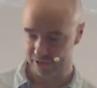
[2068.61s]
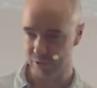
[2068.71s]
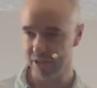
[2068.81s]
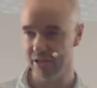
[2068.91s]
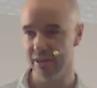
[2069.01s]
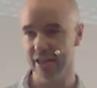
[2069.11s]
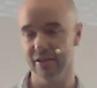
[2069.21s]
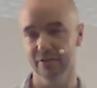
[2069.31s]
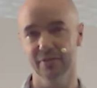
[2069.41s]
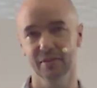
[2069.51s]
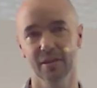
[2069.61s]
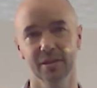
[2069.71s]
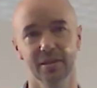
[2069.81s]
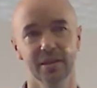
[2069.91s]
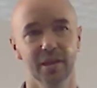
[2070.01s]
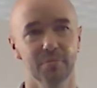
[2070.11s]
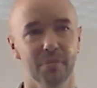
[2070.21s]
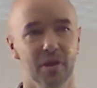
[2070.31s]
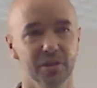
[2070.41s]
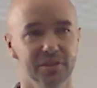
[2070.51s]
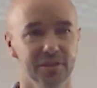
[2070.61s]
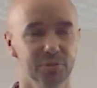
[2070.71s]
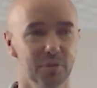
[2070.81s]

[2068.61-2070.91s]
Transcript: So when you think of martyrs,